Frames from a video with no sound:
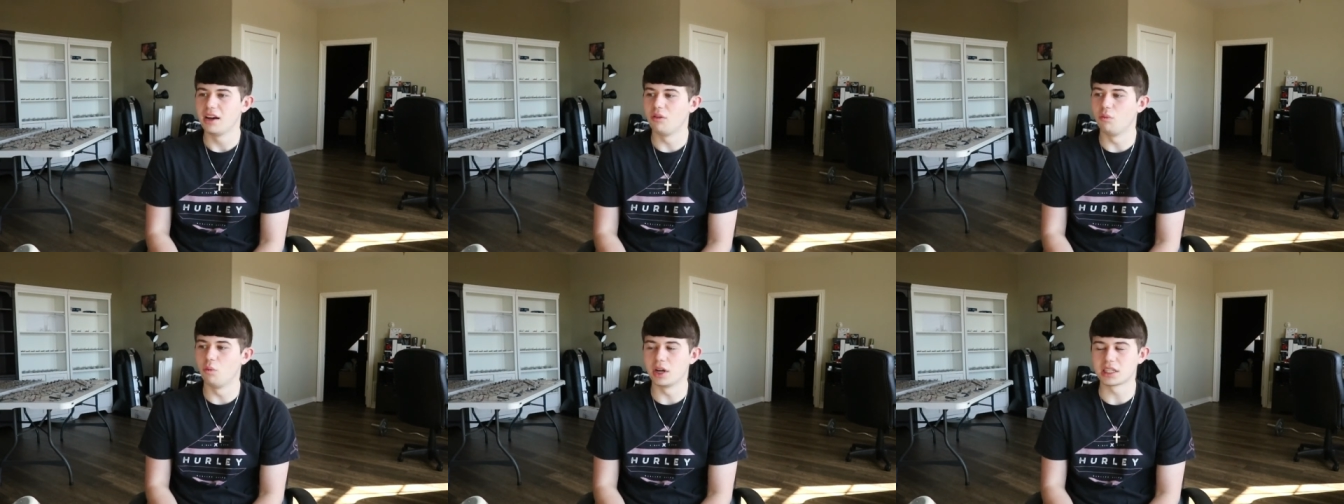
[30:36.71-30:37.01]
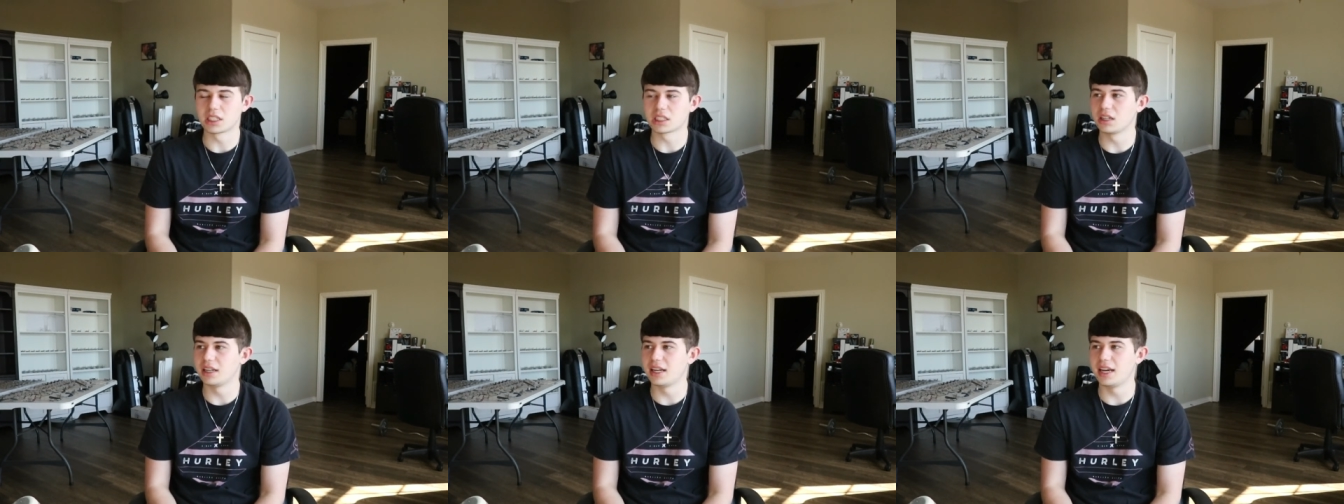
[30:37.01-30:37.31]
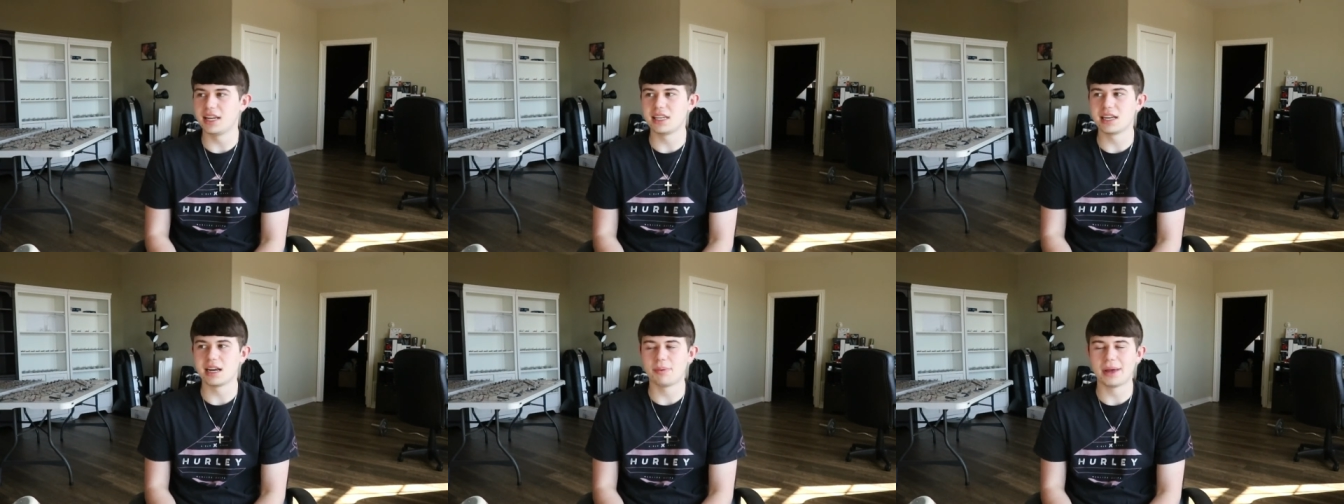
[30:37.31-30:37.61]
what's going to
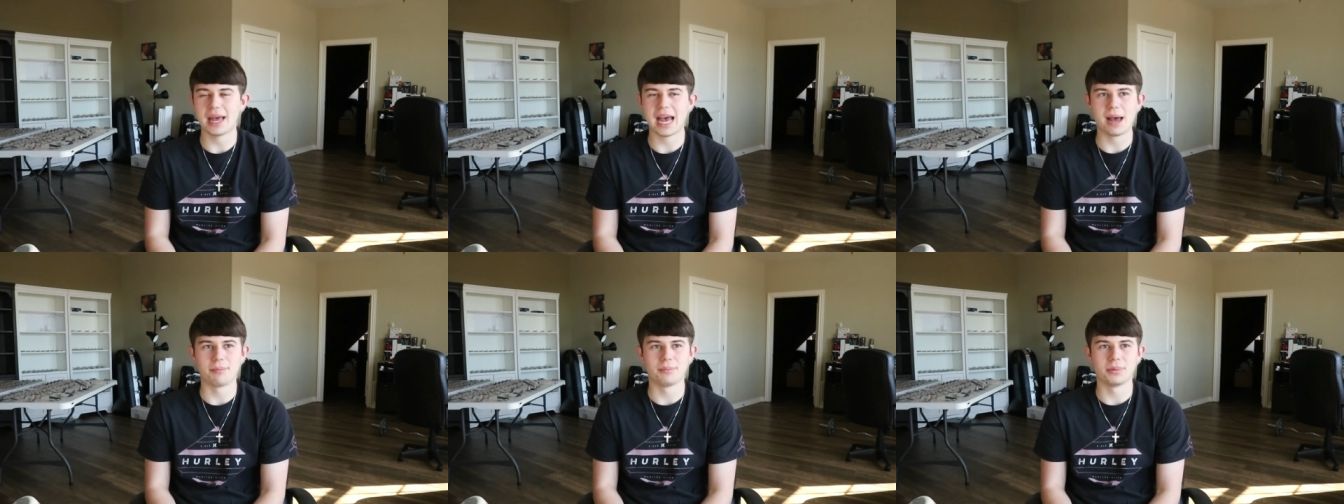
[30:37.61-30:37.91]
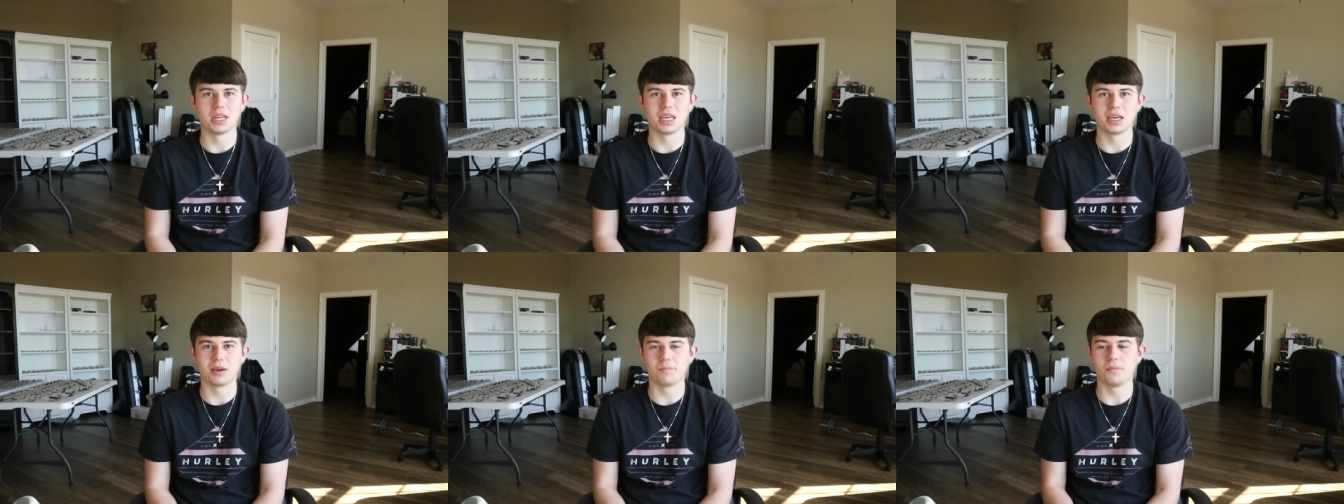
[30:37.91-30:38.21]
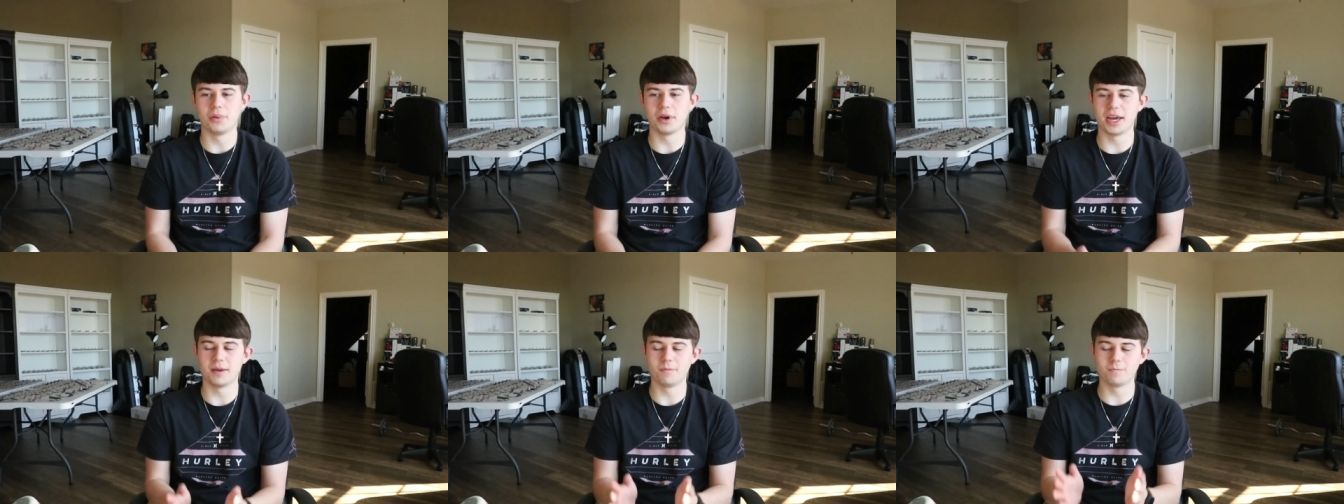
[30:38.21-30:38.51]
end up happening.
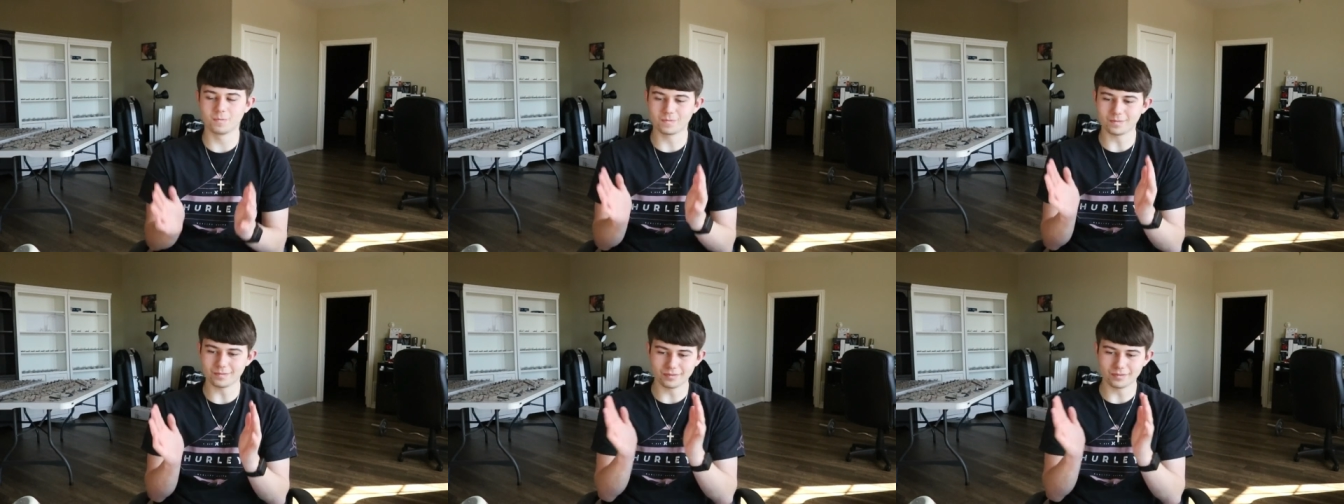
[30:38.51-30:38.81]
But